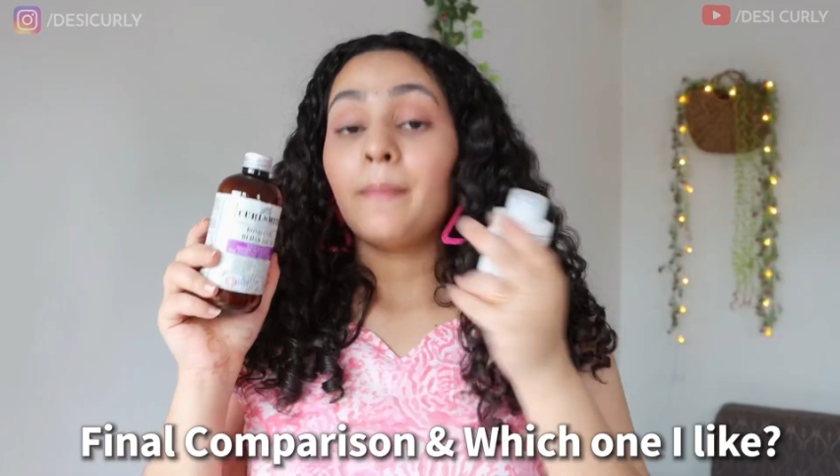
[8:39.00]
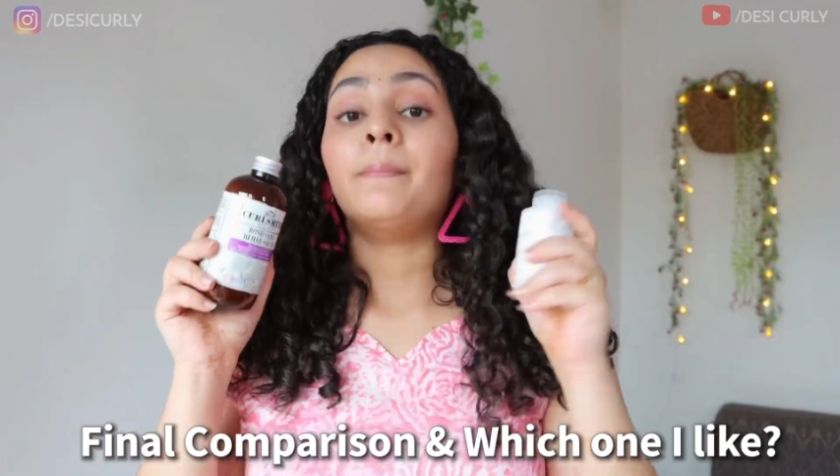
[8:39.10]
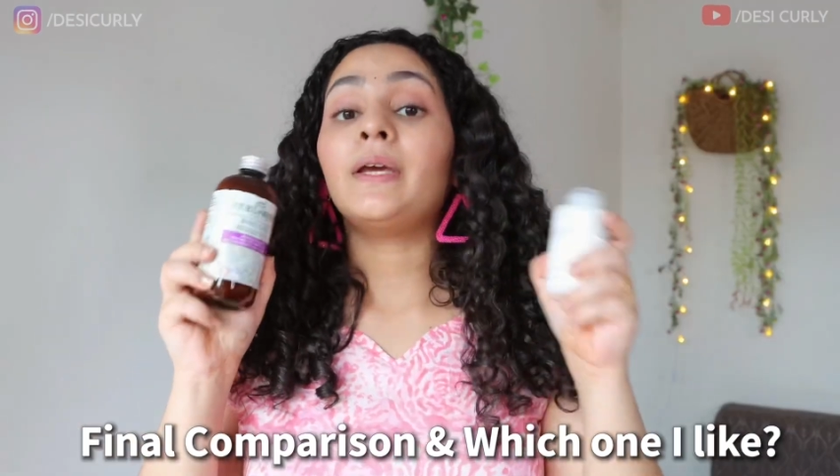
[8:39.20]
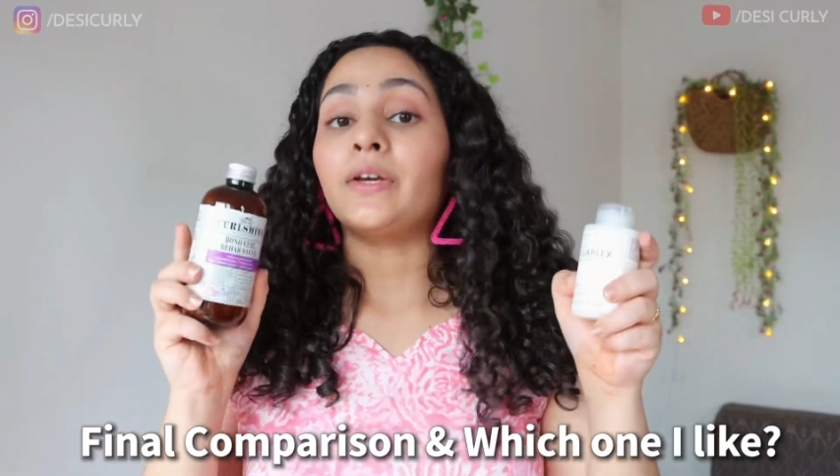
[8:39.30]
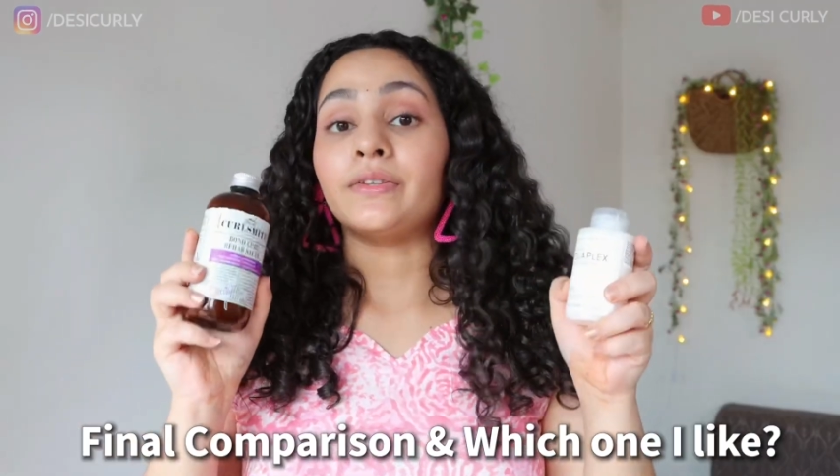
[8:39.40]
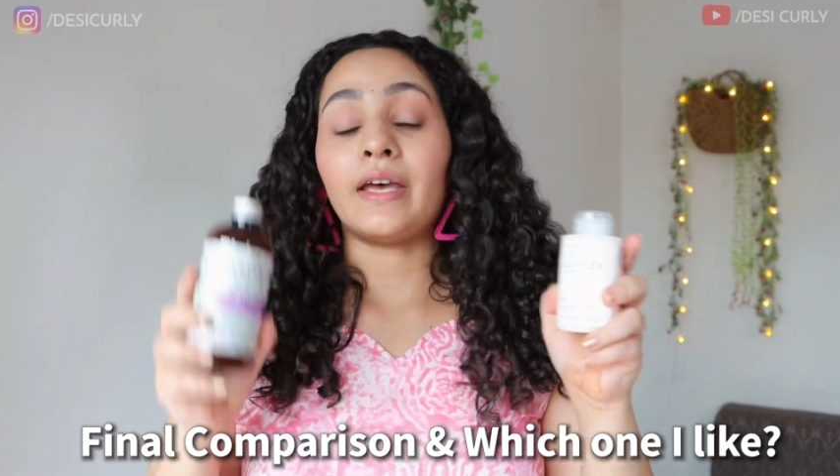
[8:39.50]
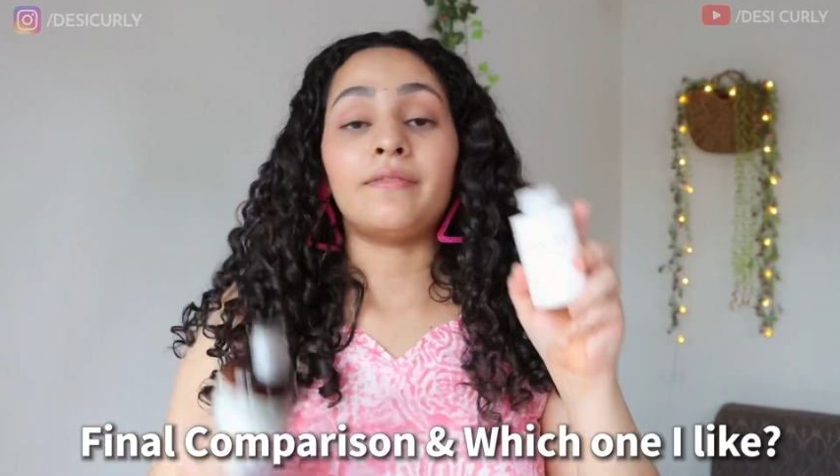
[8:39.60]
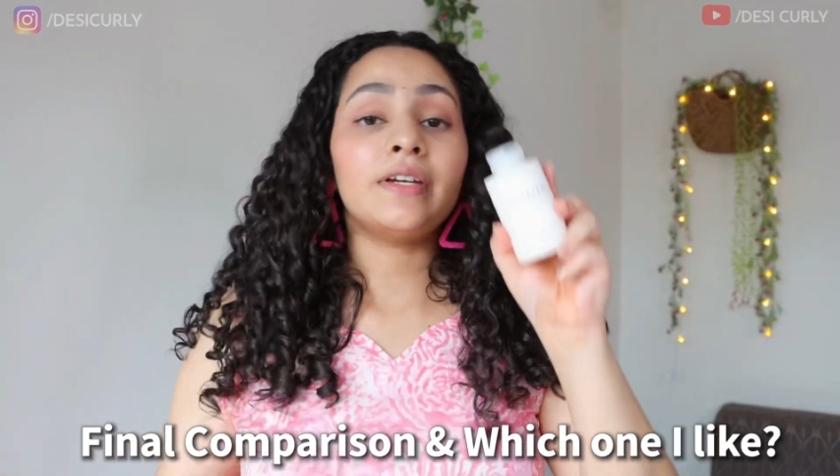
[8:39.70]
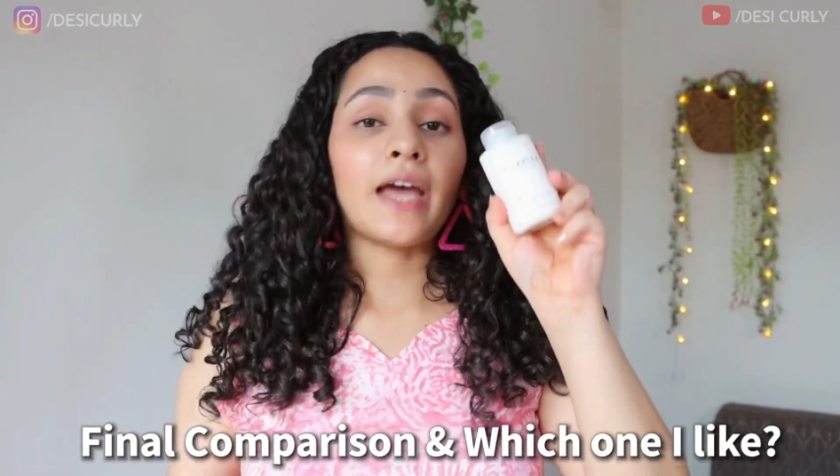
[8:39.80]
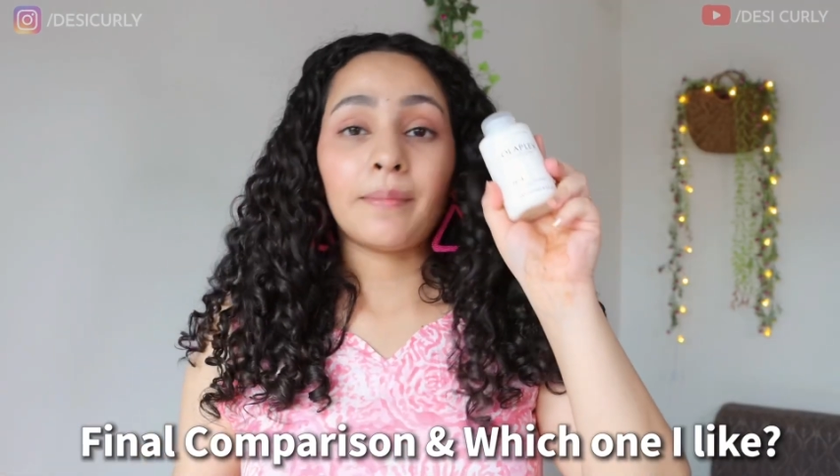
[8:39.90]
because
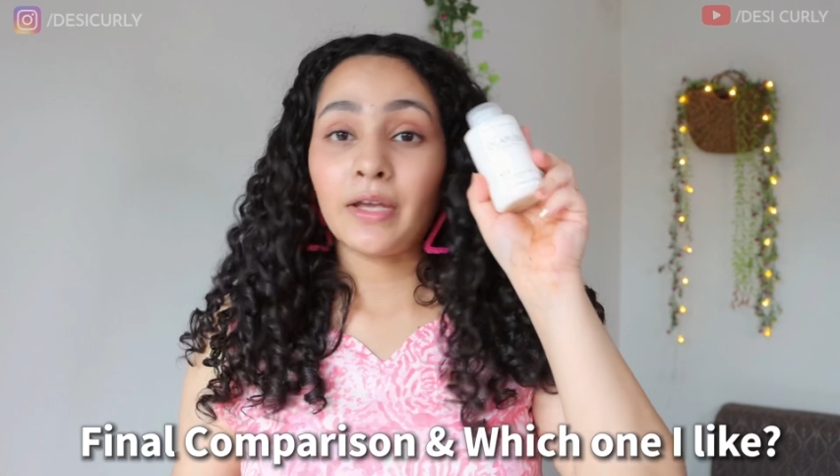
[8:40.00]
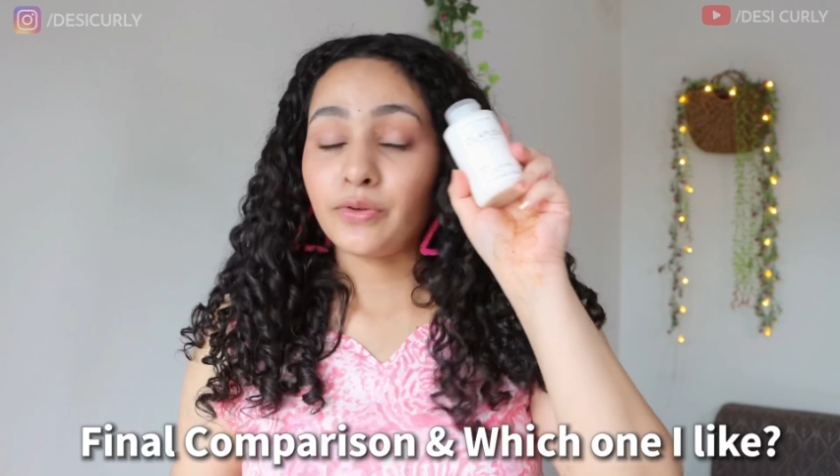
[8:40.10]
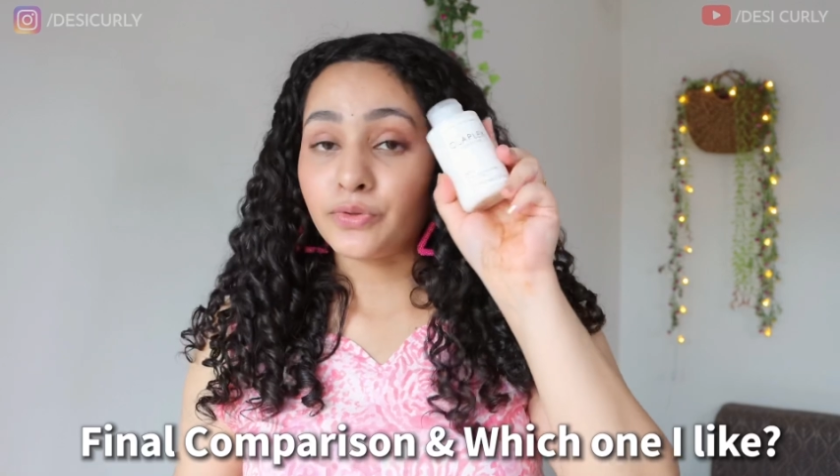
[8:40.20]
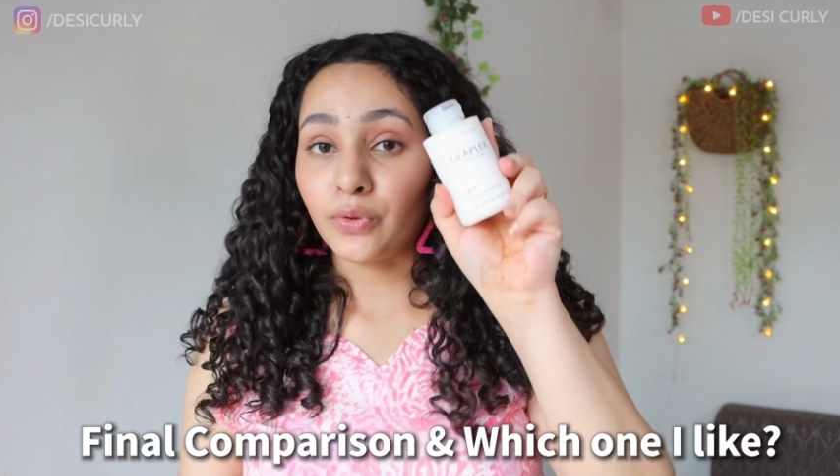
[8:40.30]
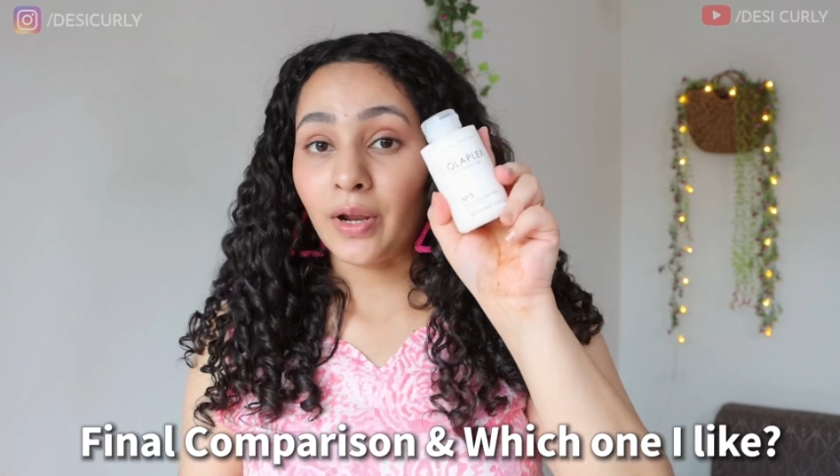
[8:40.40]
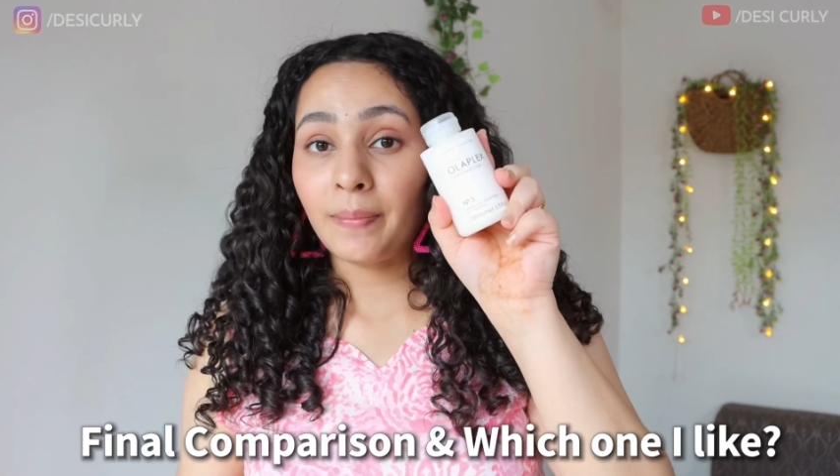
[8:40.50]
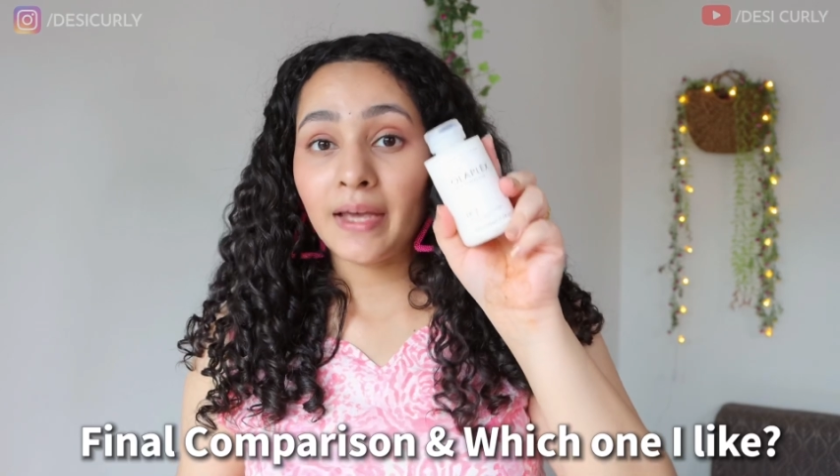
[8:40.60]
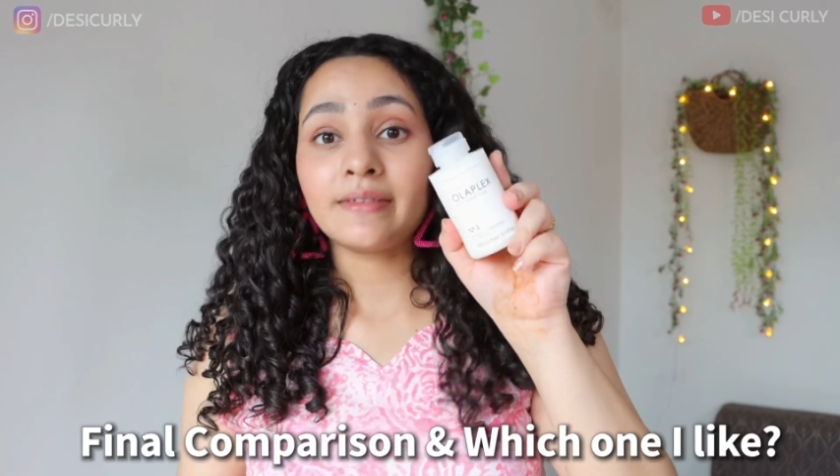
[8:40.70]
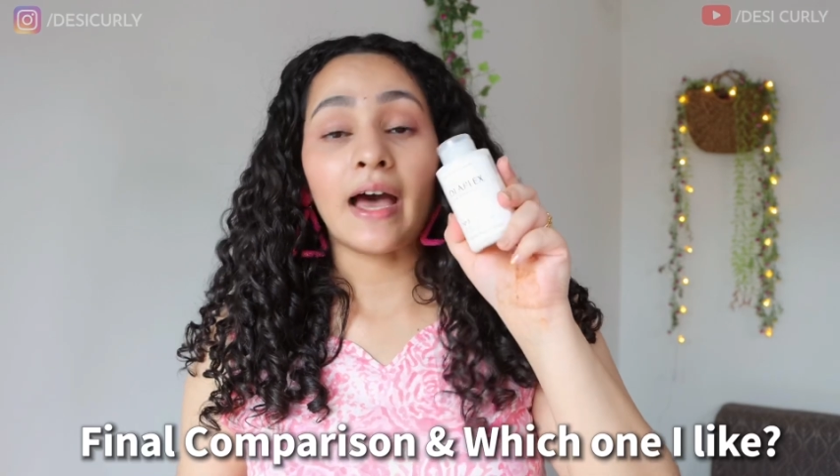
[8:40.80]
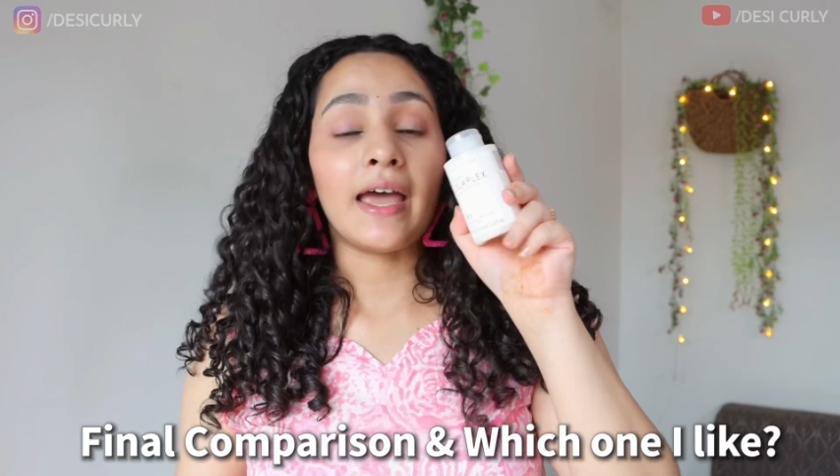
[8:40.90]
every time I use Olaplex,